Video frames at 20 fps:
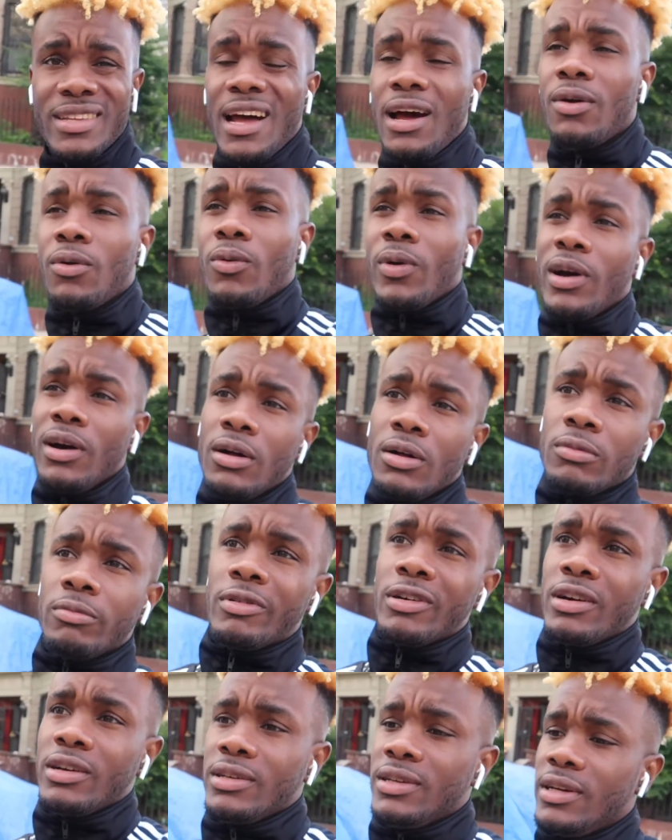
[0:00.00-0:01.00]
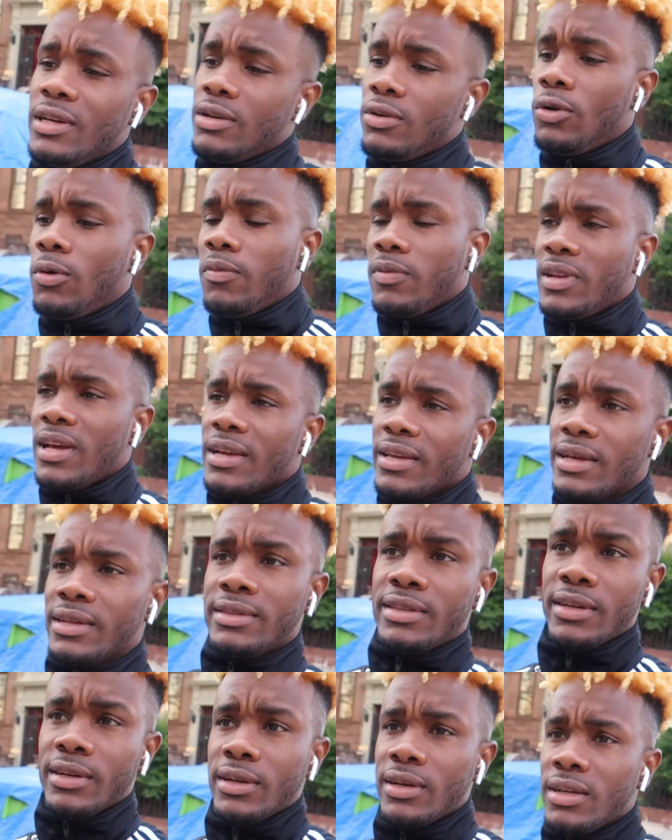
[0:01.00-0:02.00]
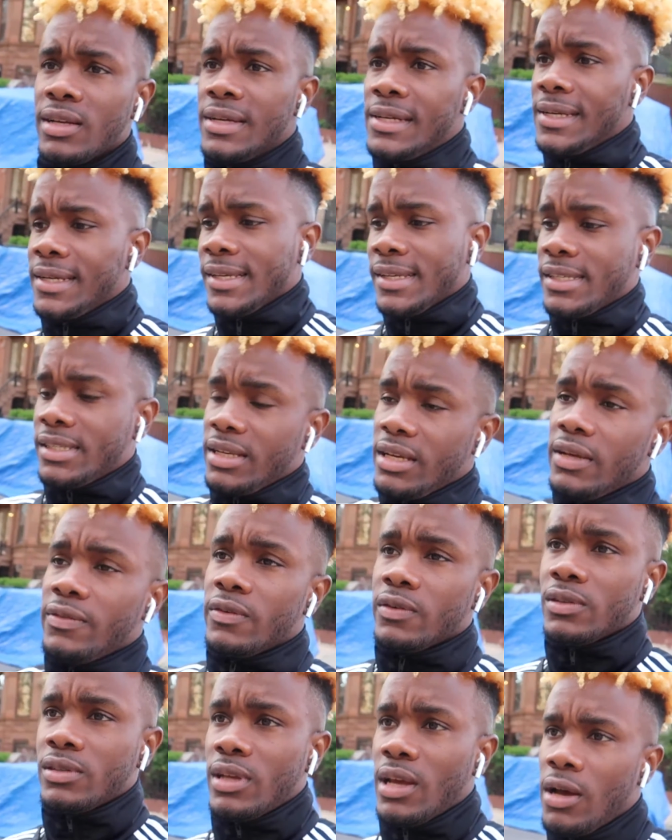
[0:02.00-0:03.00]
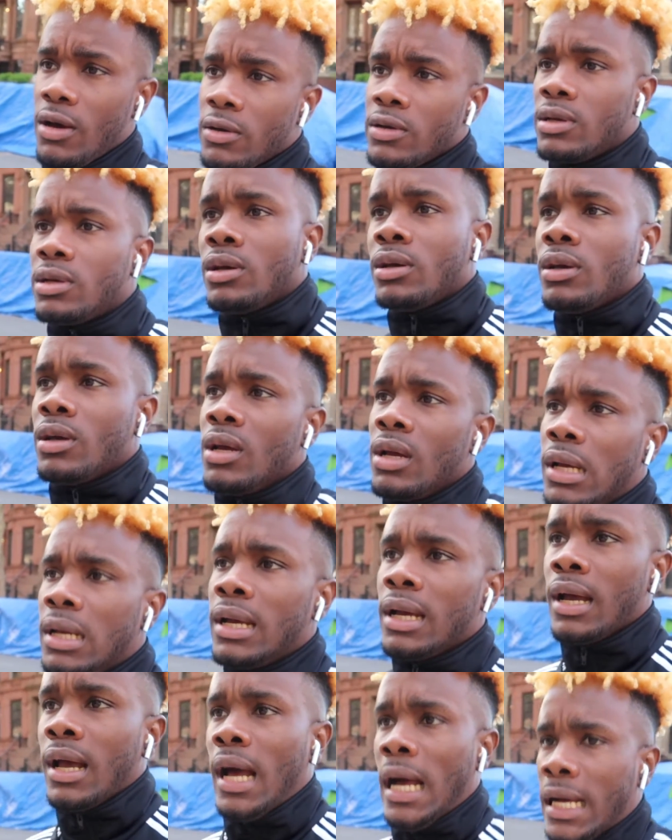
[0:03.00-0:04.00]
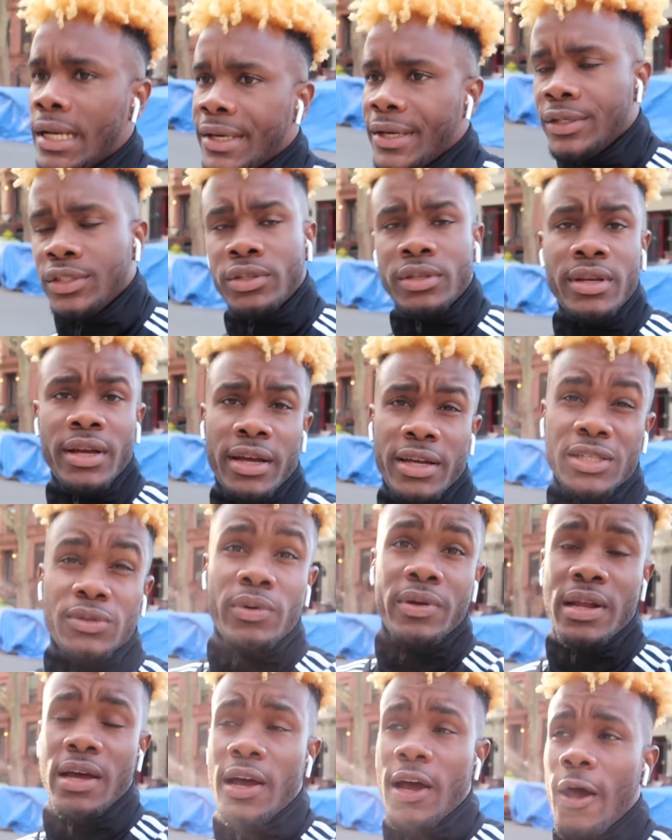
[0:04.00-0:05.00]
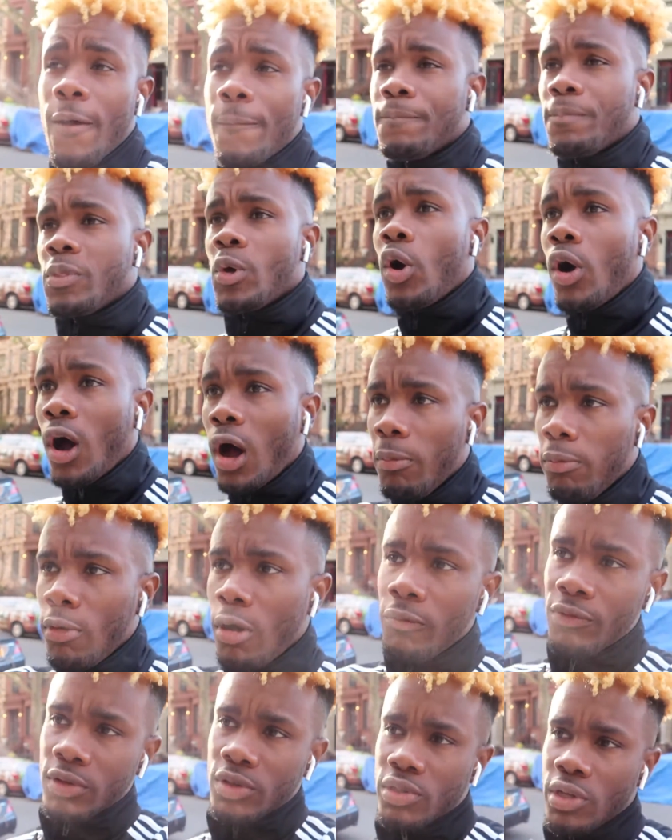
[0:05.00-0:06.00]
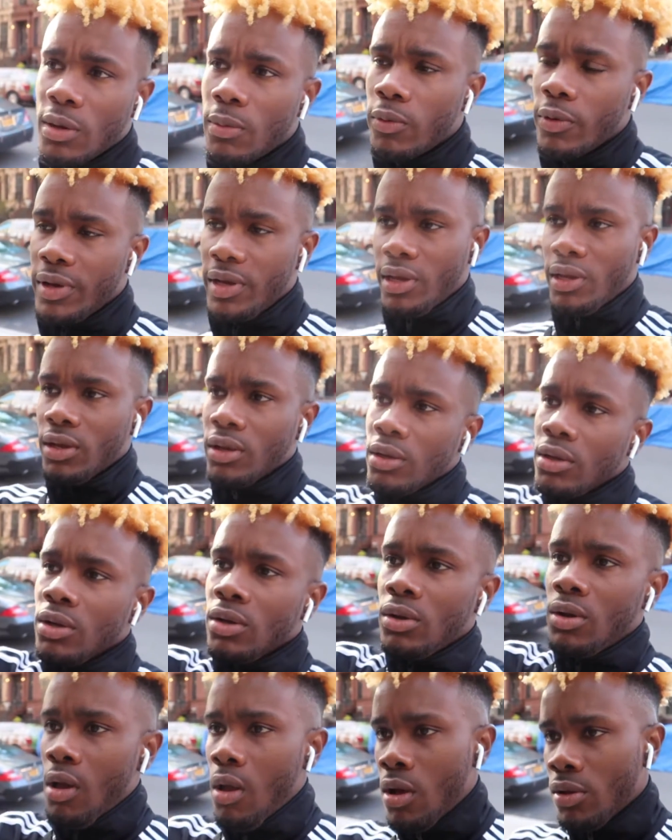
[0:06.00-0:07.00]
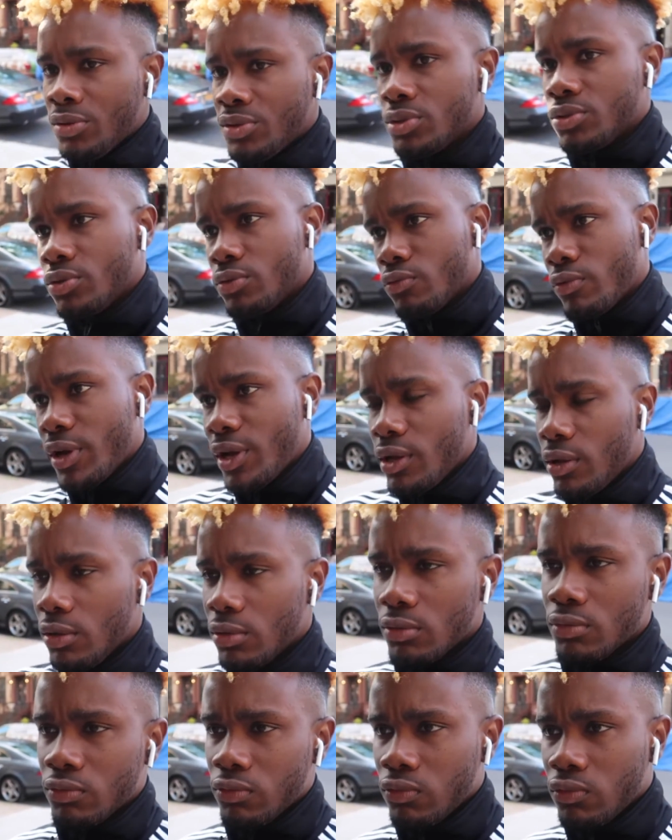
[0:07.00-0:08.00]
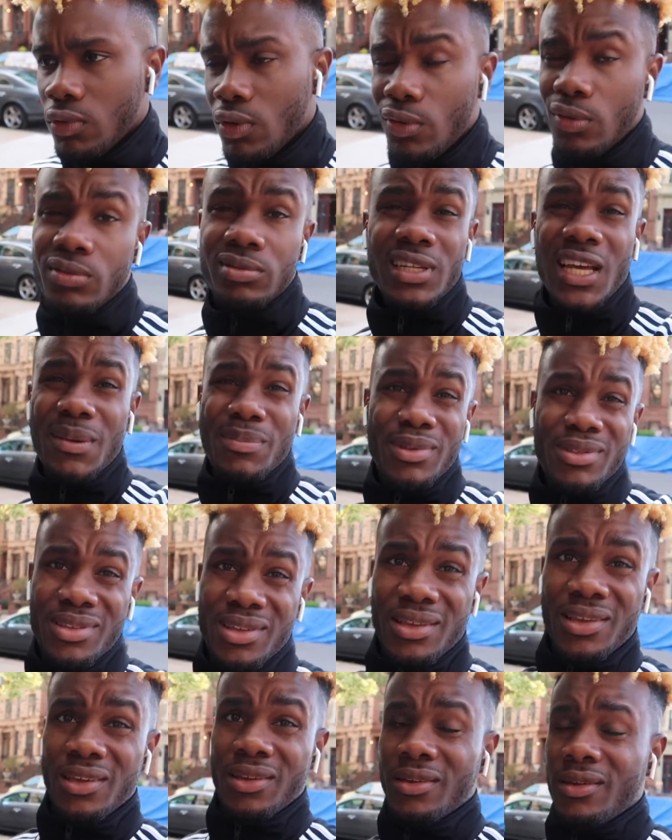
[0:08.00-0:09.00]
that well, but yeah, hopefully I get there safe and sound. I'll catch you guys when I hop off the subway onto the railroad type of thing.